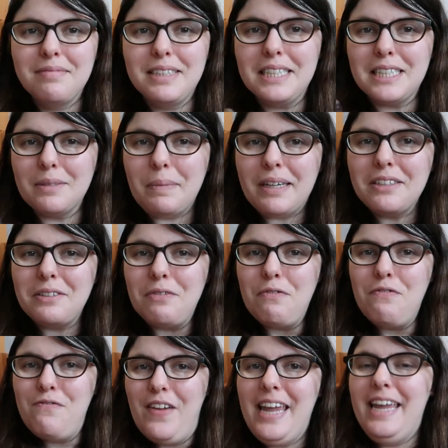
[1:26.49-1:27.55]
this smells
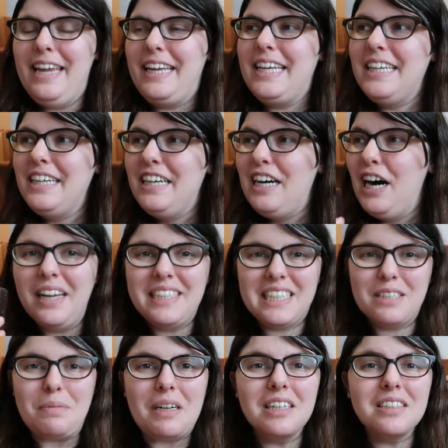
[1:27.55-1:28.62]
fake it
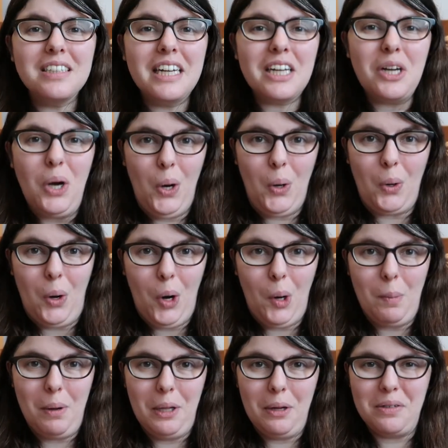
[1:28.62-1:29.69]
smells like
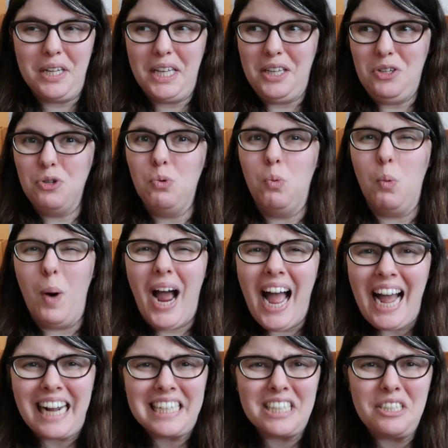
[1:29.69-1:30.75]
cocoa but there's like this
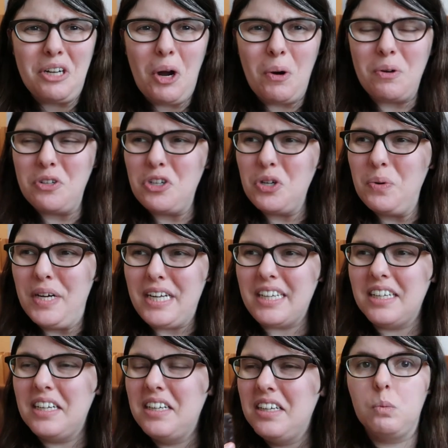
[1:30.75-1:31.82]
wax note to
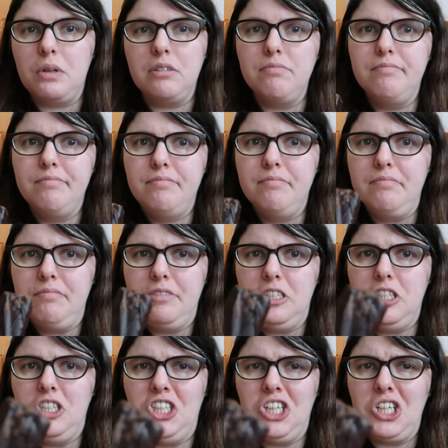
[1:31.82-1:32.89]
it oh
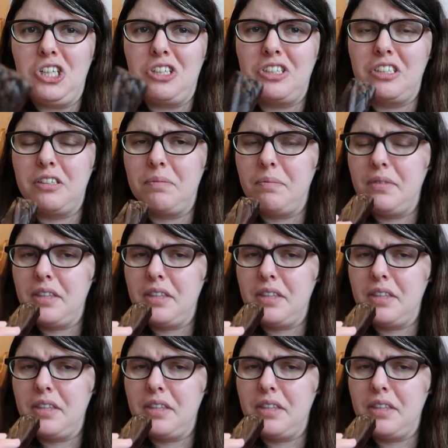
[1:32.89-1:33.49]
cheers